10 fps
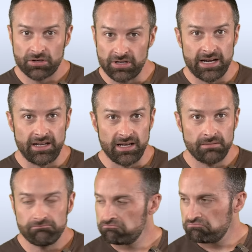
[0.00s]
Good
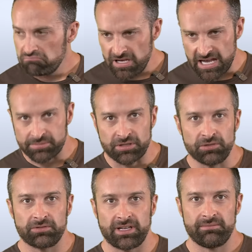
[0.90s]
idea?
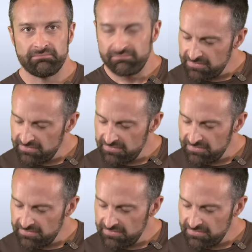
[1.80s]
Absolutely.